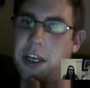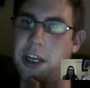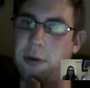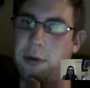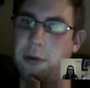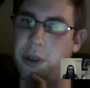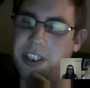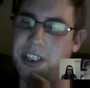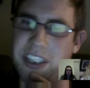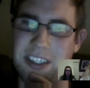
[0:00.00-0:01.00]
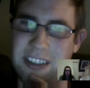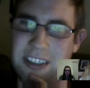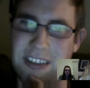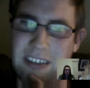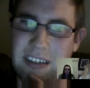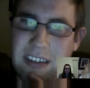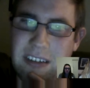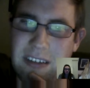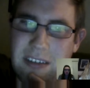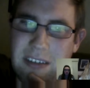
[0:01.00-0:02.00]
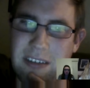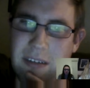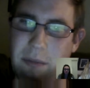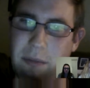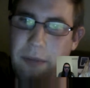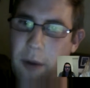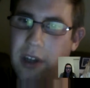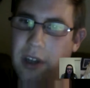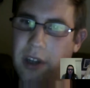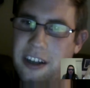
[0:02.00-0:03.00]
proportions that were listed.